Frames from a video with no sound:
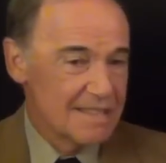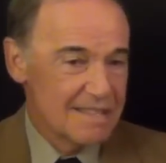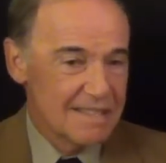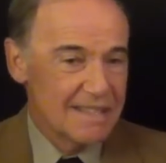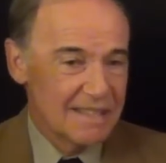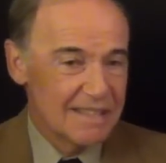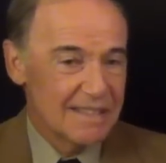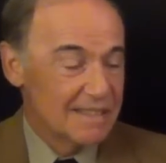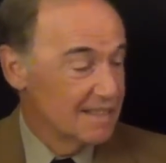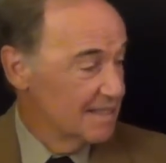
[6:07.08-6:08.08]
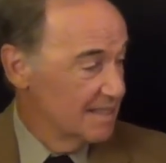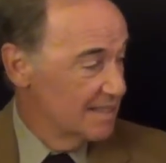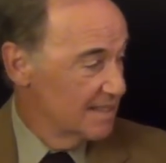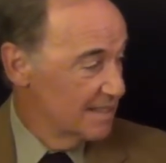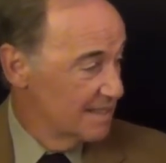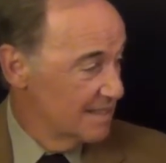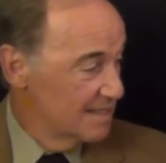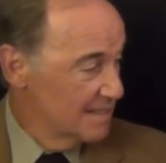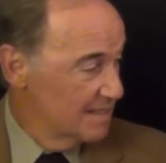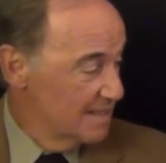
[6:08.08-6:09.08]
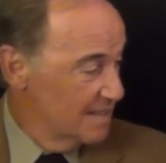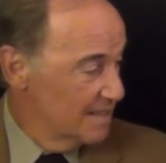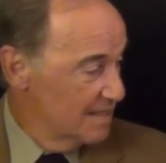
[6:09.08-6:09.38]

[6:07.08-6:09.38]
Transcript: [no speech]